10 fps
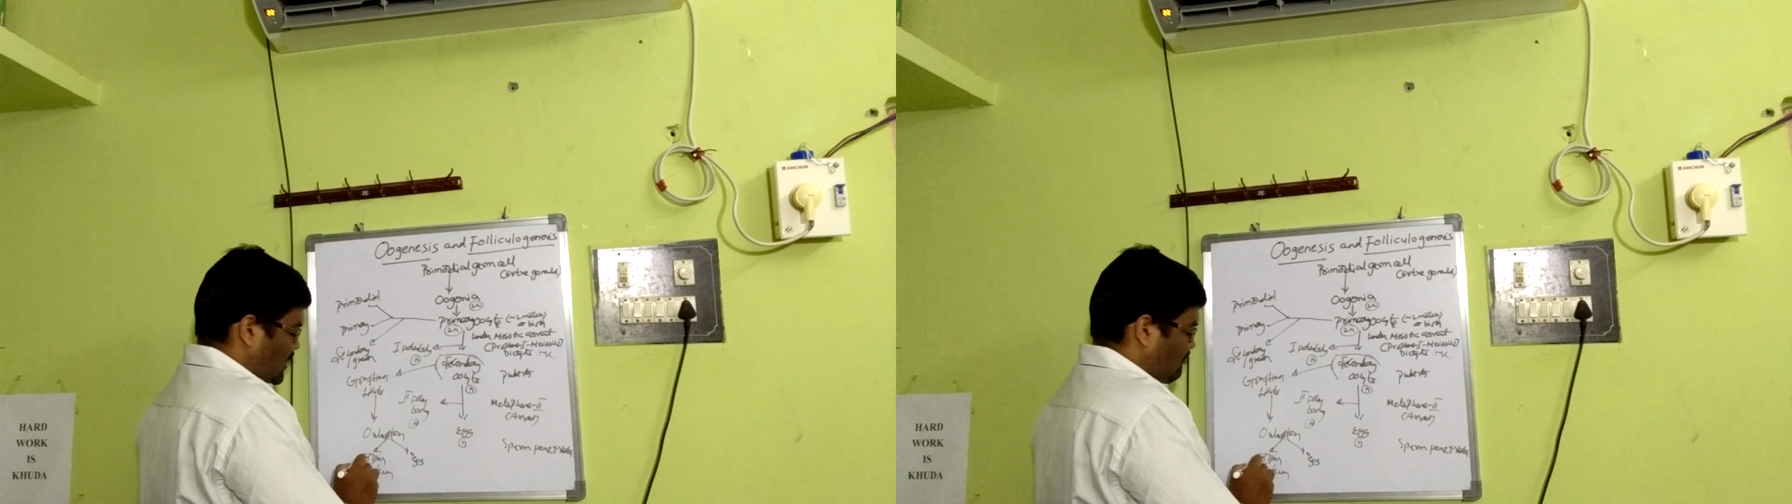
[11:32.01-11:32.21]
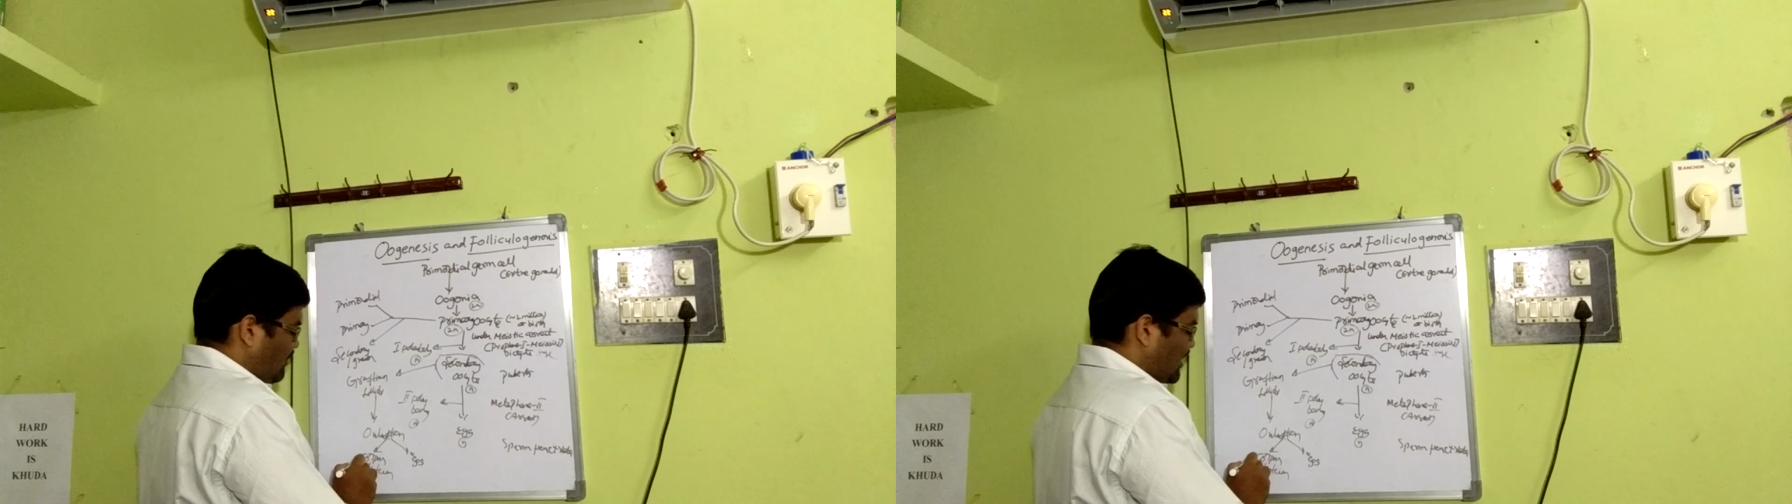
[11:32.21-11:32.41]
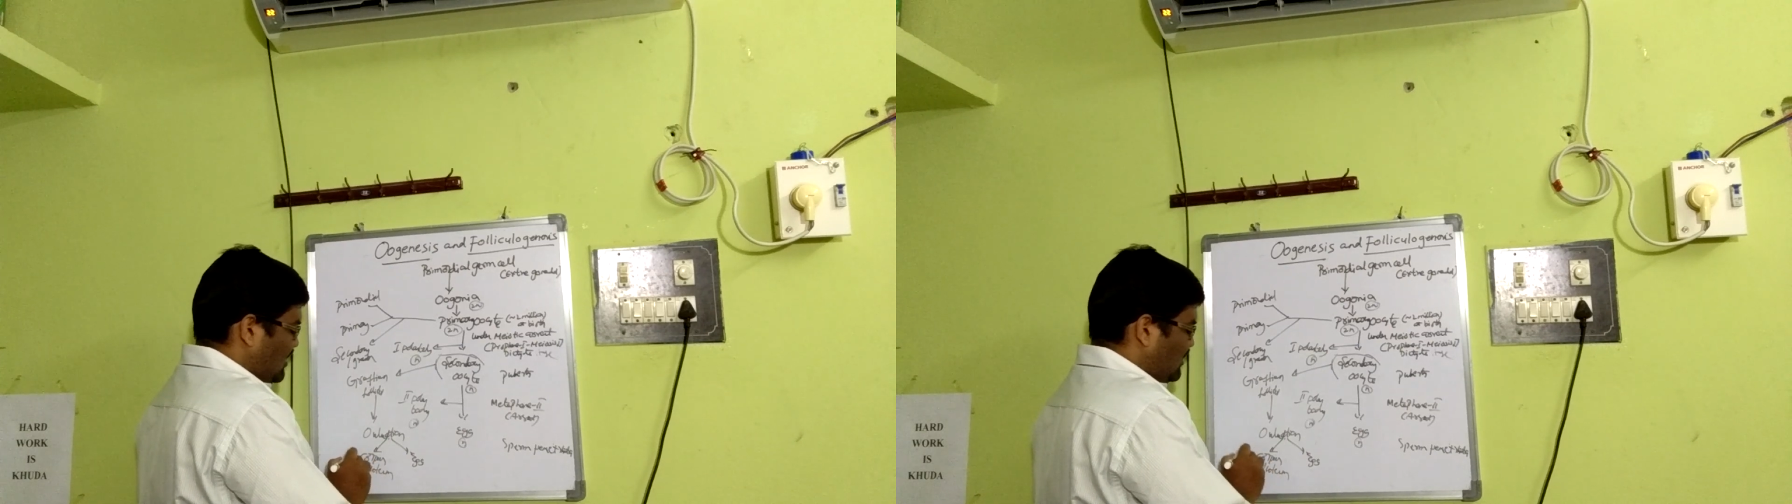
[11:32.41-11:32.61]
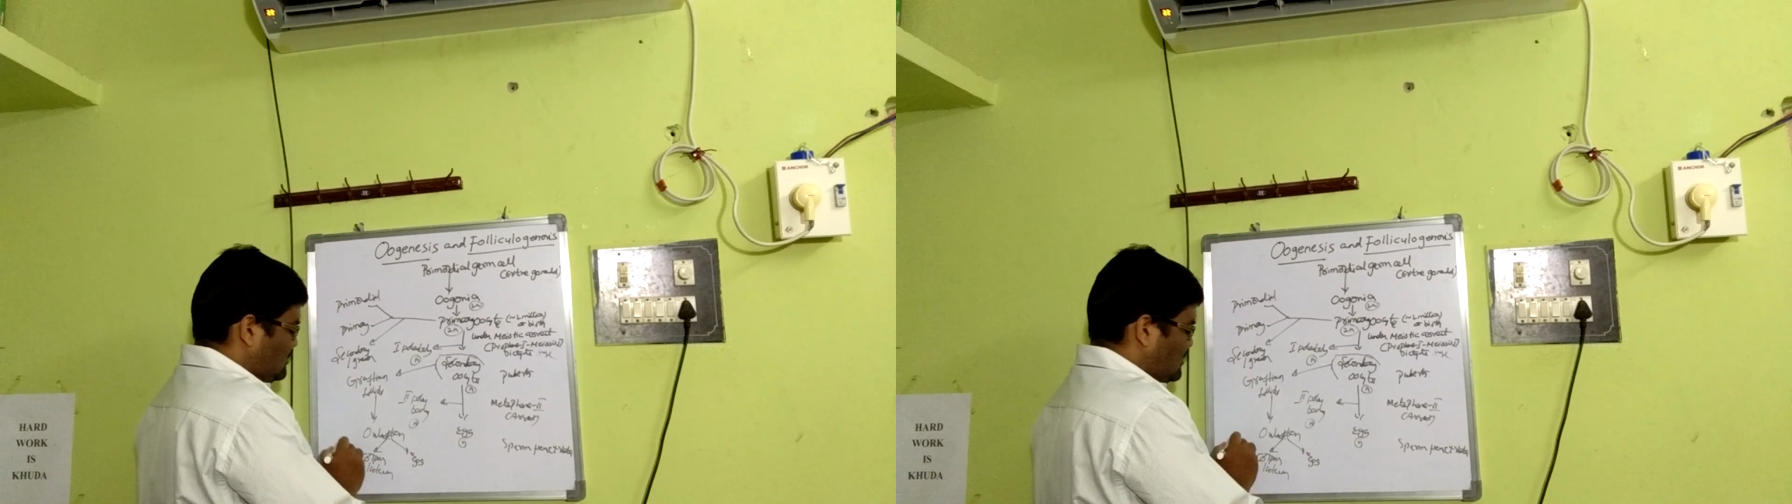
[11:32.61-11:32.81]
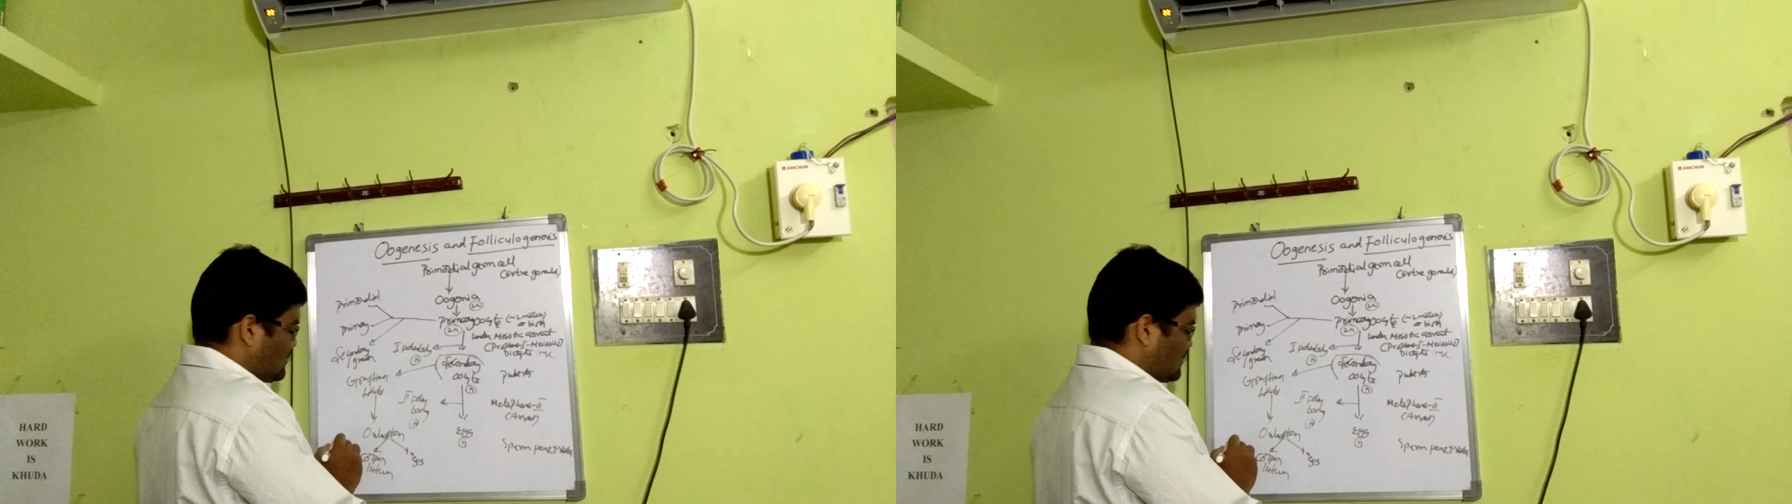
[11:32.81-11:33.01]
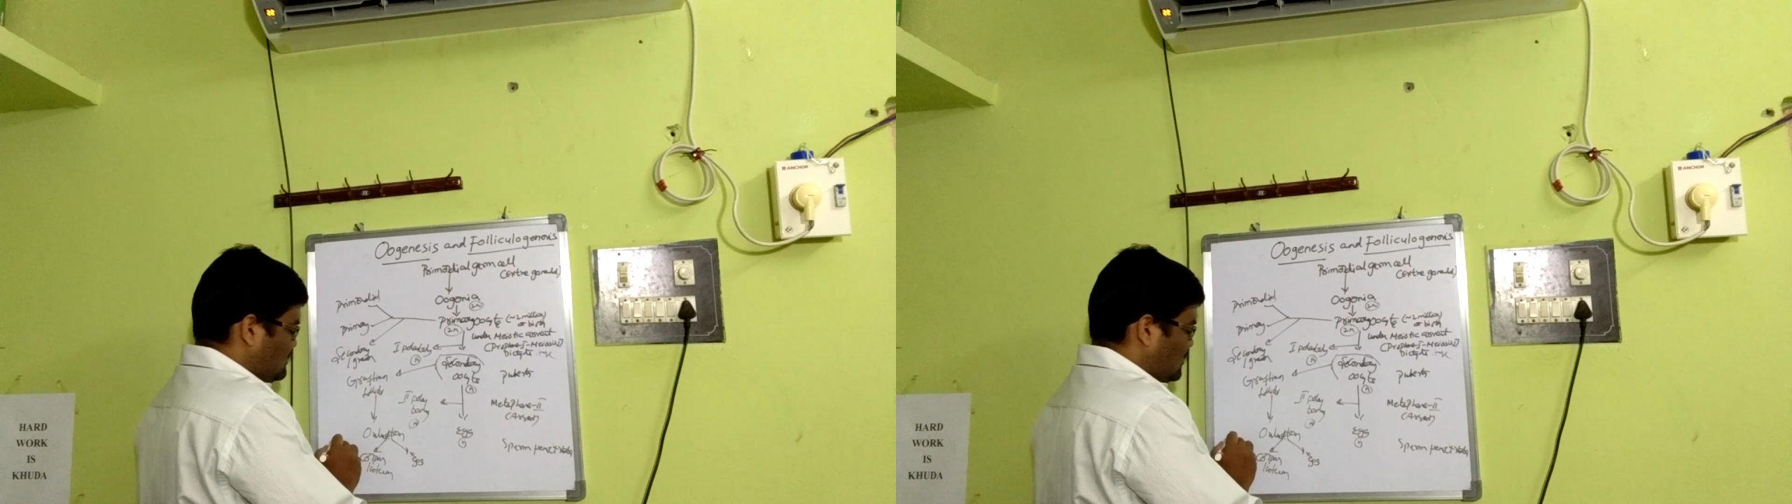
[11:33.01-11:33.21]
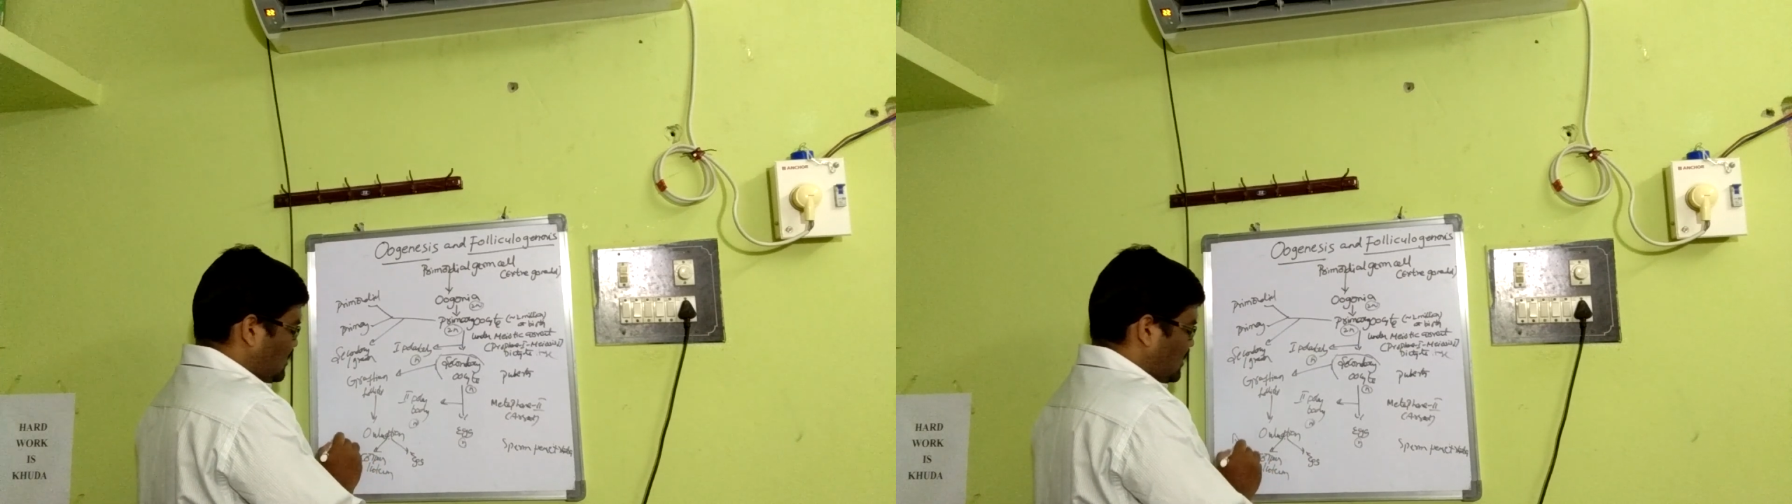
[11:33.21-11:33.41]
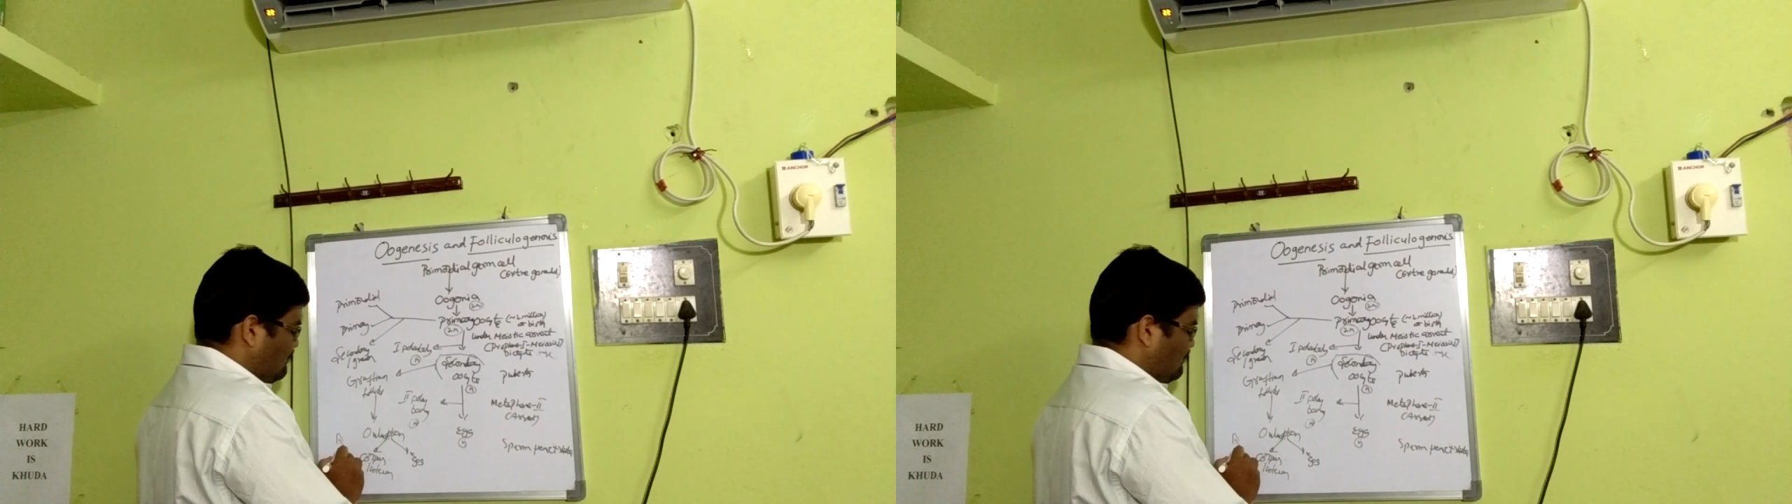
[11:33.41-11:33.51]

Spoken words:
If fertilization is succeeded,